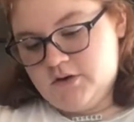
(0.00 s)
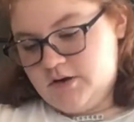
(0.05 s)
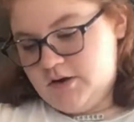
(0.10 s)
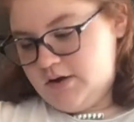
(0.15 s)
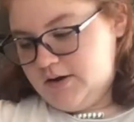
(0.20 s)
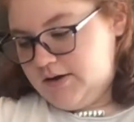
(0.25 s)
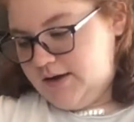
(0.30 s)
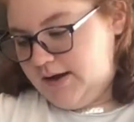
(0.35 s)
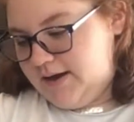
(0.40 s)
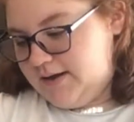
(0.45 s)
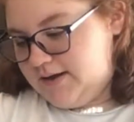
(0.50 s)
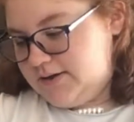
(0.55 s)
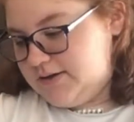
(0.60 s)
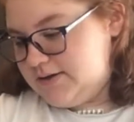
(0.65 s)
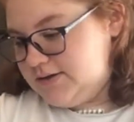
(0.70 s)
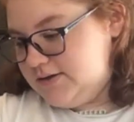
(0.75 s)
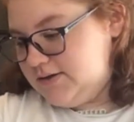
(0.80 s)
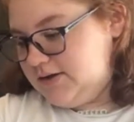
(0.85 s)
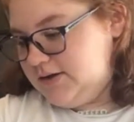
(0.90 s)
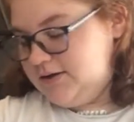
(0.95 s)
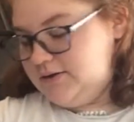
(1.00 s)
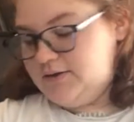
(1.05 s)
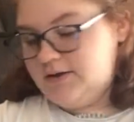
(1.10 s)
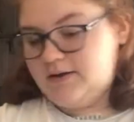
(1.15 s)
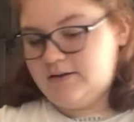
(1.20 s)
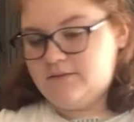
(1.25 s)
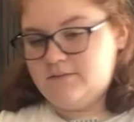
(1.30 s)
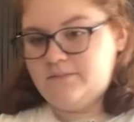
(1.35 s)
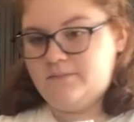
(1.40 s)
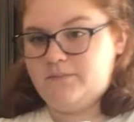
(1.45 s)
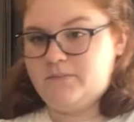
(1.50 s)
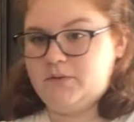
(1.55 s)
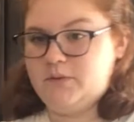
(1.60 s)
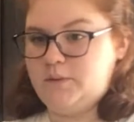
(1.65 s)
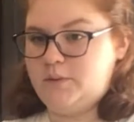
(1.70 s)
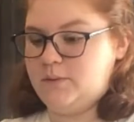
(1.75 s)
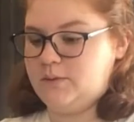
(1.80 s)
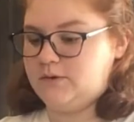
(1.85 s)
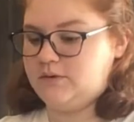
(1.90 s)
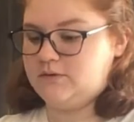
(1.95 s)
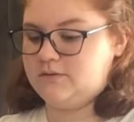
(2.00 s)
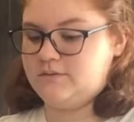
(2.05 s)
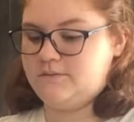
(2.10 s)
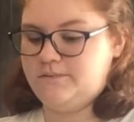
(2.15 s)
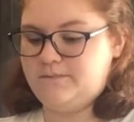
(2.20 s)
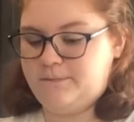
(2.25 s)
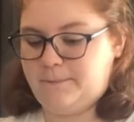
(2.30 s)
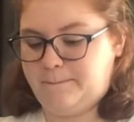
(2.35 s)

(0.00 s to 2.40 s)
Okay, and then we will